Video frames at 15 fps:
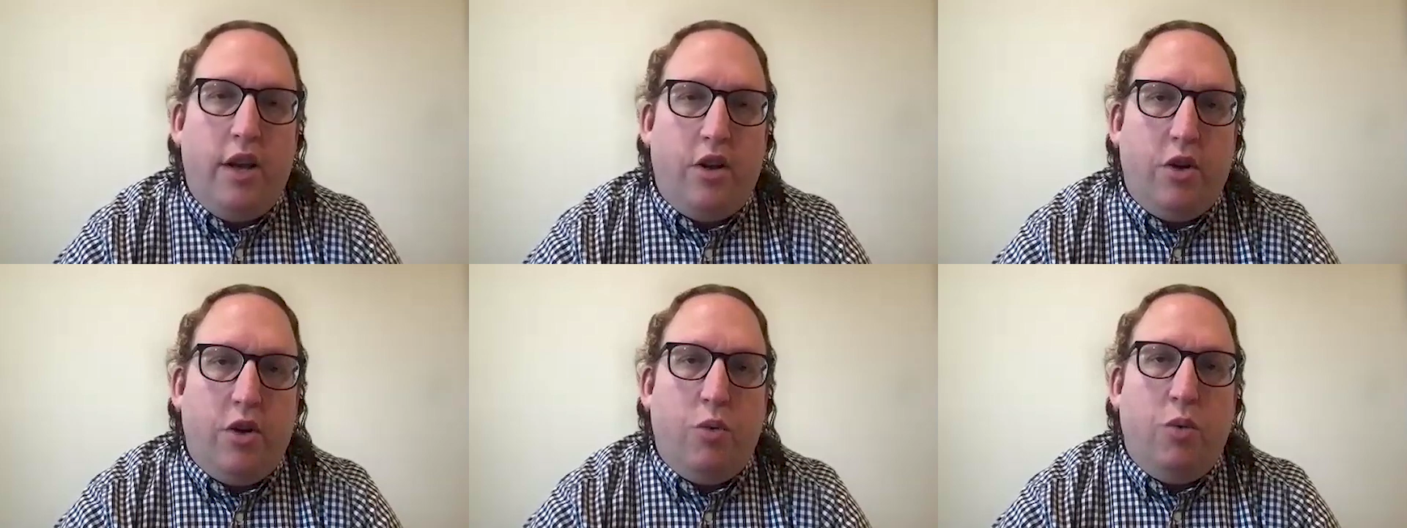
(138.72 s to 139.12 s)

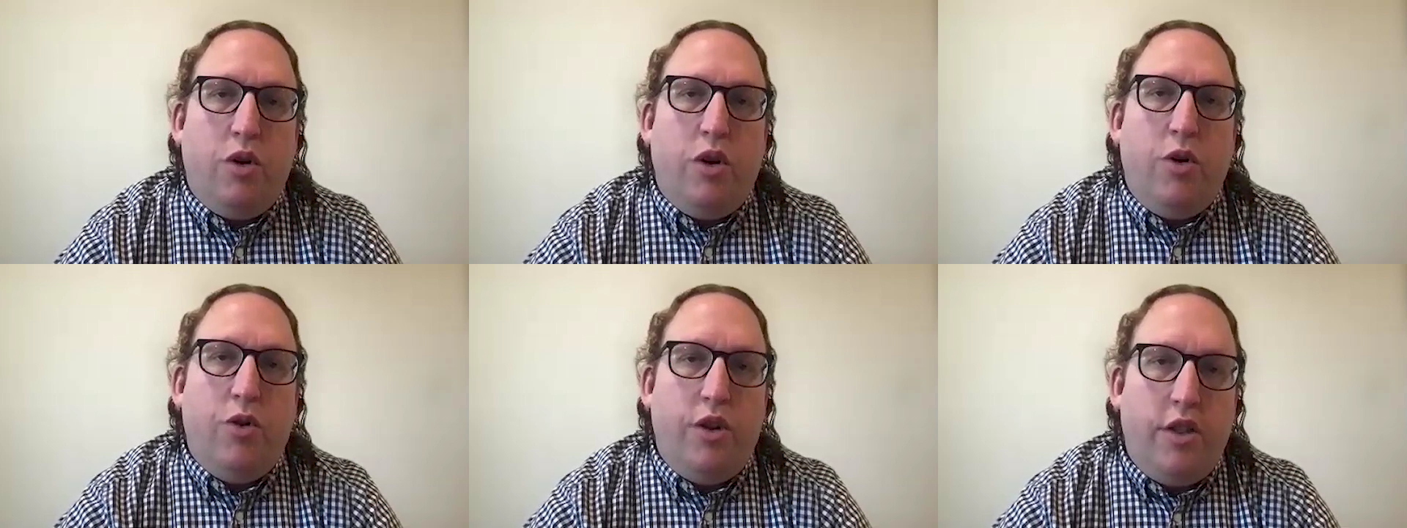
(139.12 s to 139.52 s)
And so
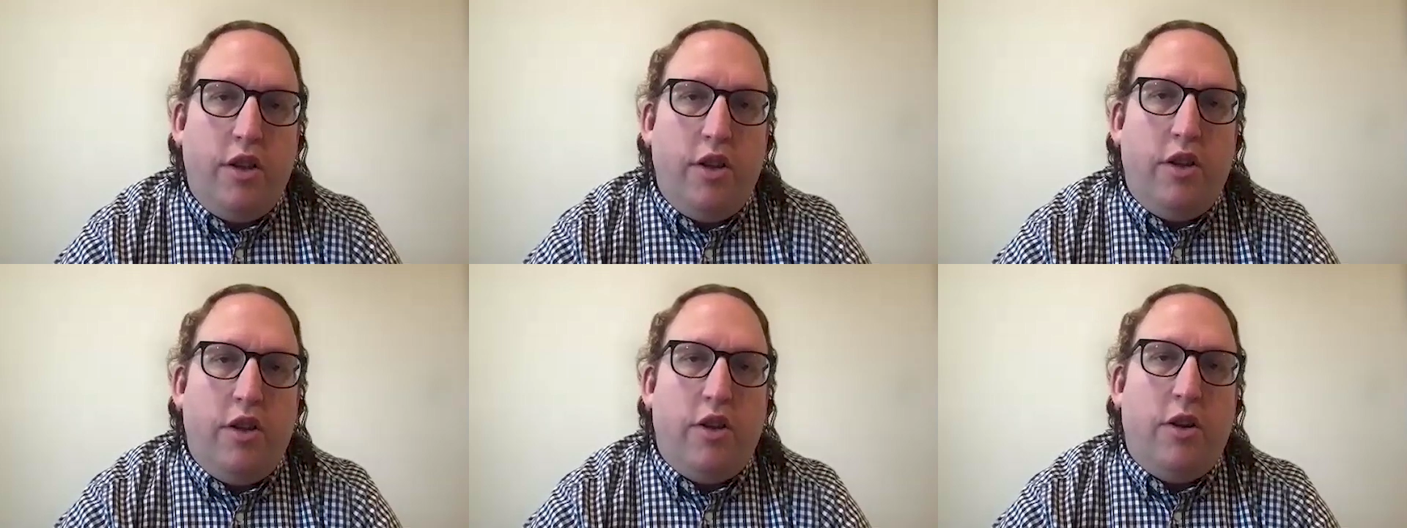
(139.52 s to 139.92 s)
we're using
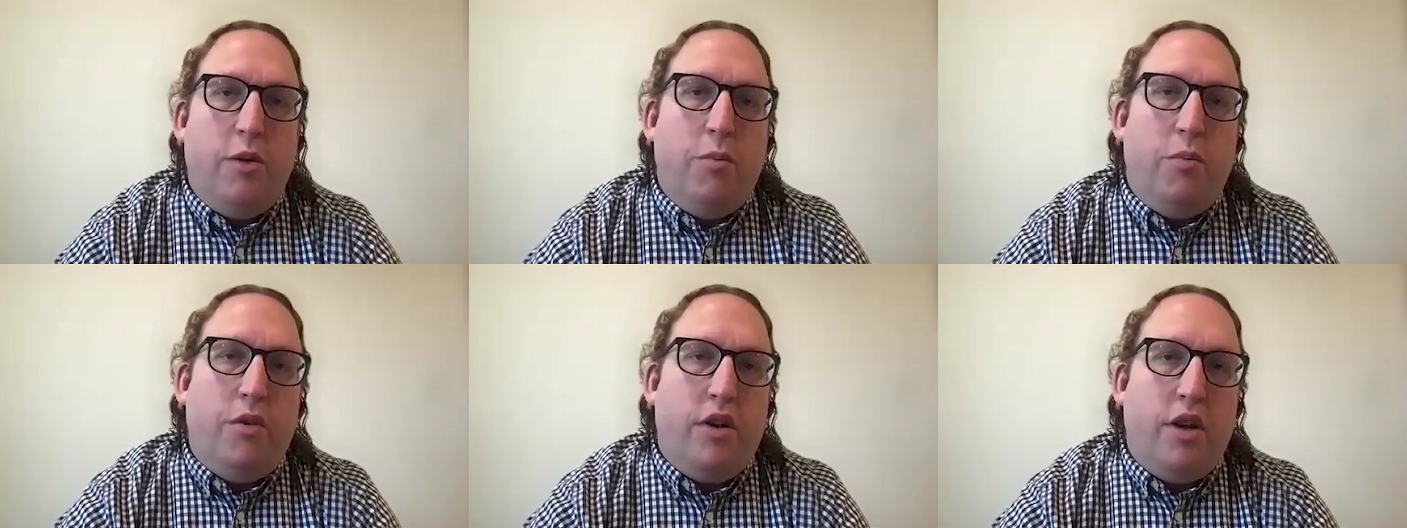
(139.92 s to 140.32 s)
these
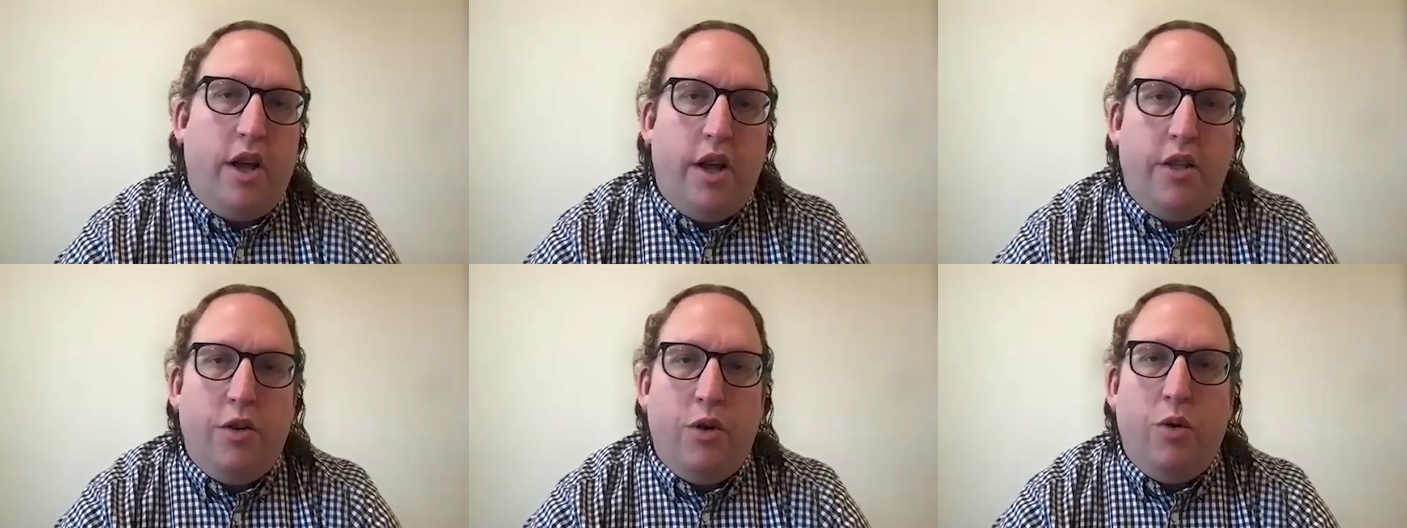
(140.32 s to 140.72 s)
systems
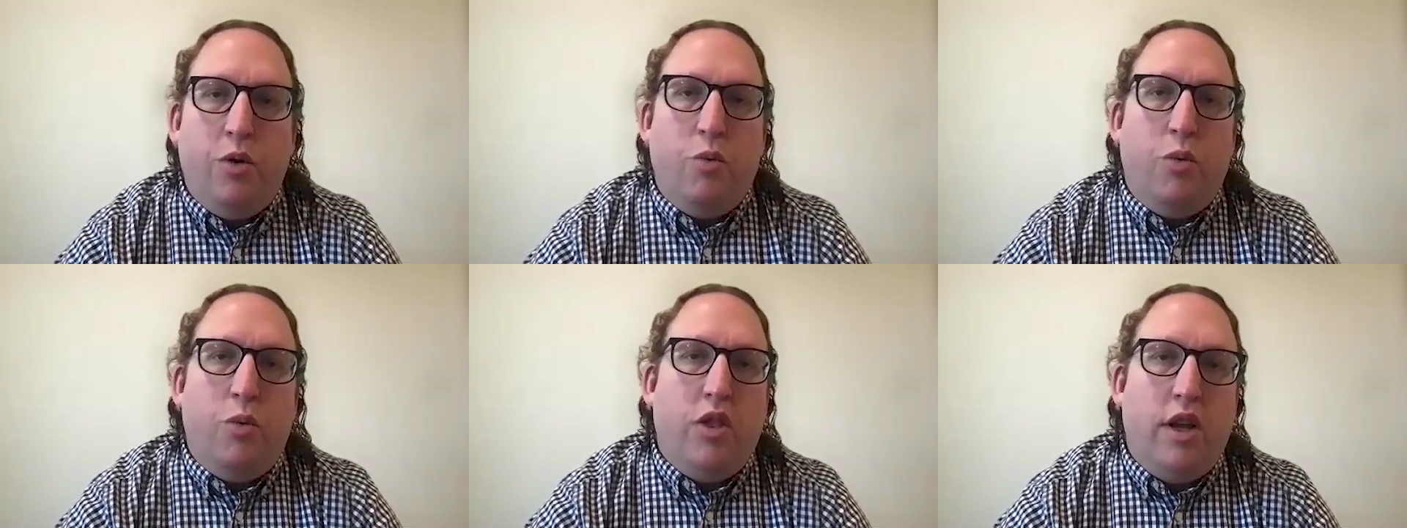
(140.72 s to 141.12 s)
together
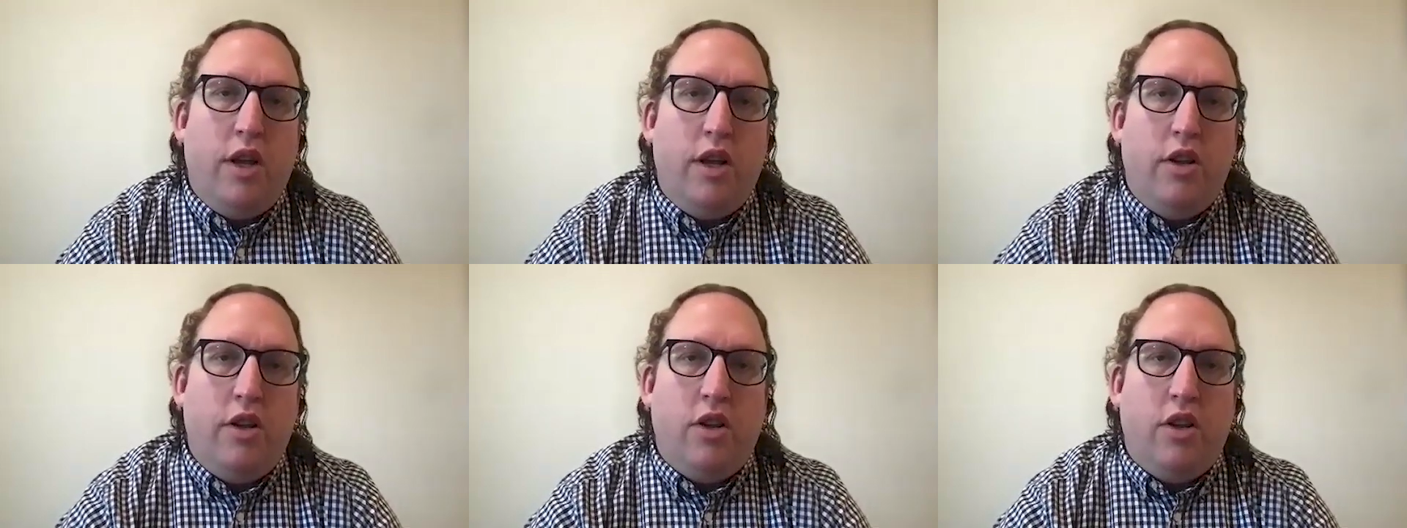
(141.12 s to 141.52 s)
with
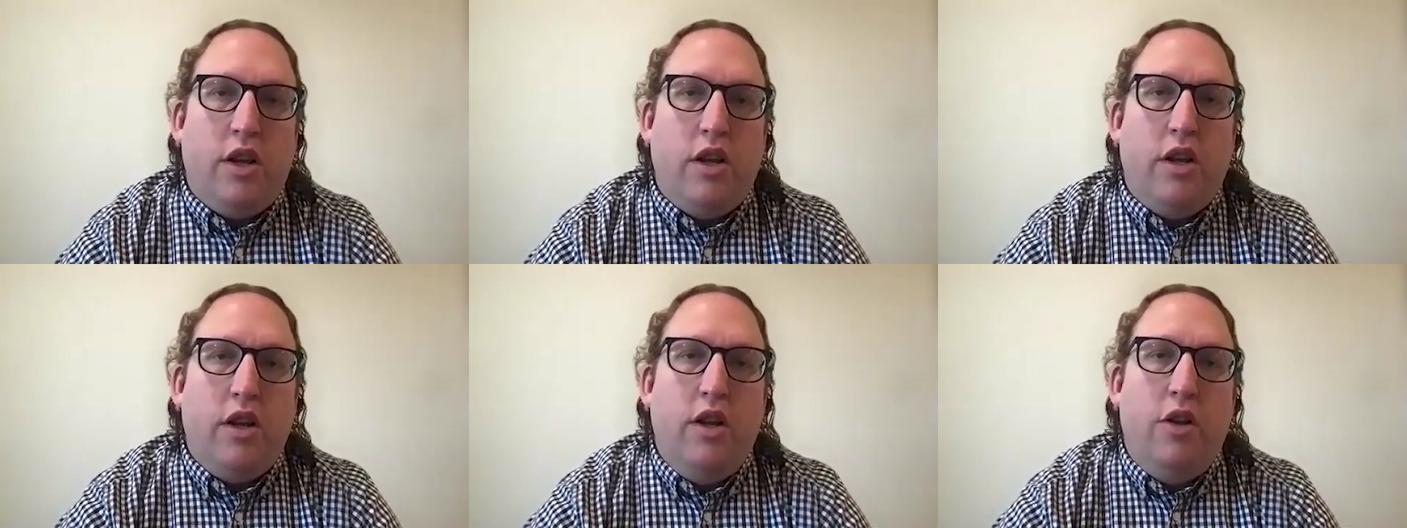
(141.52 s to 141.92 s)
things like